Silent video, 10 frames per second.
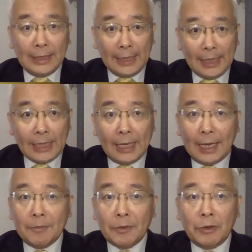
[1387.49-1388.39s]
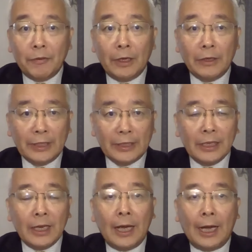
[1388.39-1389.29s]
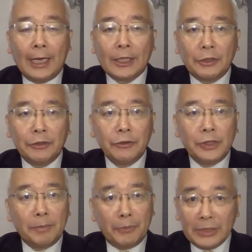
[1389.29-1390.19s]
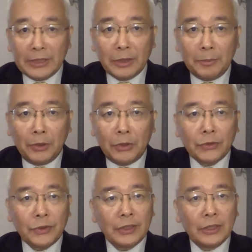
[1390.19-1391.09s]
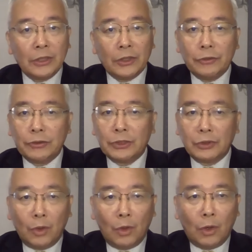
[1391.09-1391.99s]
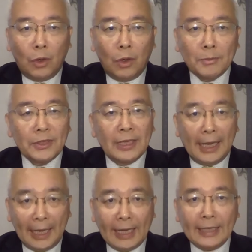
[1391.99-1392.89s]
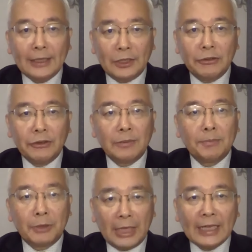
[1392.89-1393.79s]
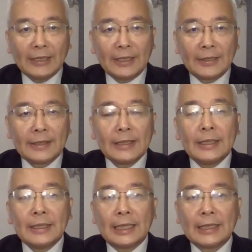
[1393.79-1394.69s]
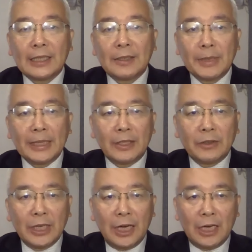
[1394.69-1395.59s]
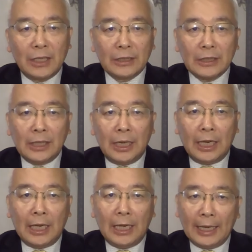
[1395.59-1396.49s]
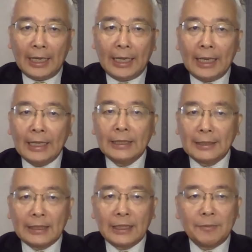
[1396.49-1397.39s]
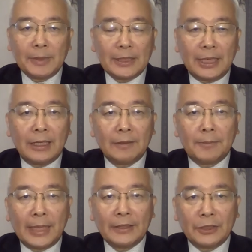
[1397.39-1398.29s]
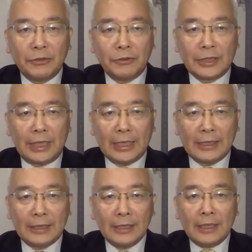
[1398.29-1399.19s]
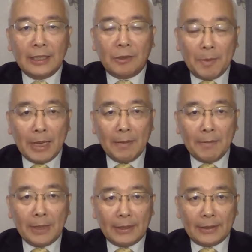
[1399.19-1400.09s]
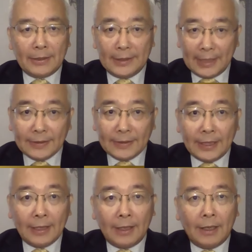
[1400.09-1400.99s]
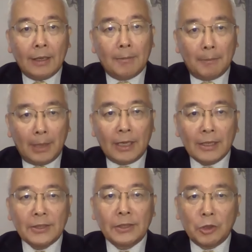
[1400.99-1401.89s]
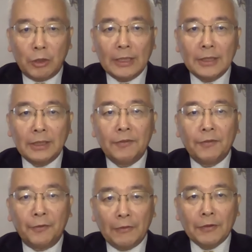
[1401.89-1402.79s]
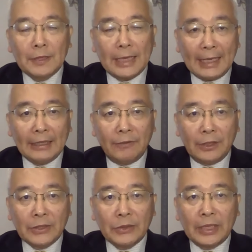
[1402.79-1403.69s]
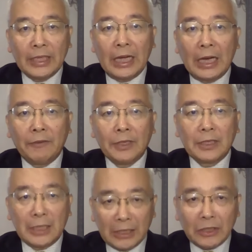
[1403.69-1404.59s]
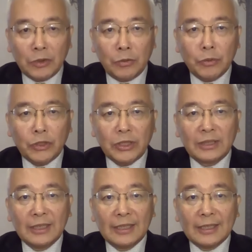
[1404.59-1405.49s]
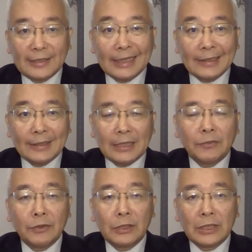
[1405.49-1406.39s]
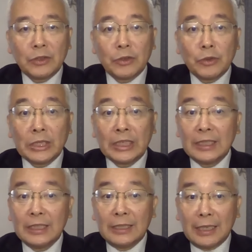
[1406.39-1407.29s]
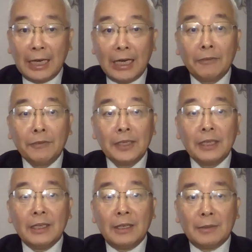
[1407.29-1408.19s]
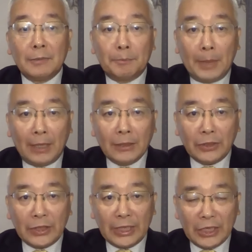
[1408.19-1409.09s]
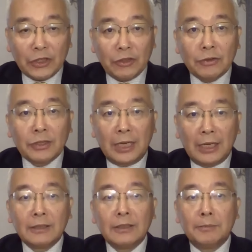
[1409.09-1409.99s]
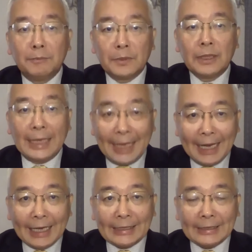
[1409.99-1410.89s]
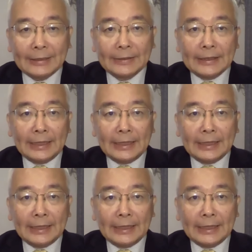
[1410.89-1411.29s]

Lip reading: Here, I'm referring to the principles, to the norms, and to the practice that has been going on and that has been done by the two sides. Remember, this year marks the 25th anniversary of the successful conclusion of the boundary issues on the land.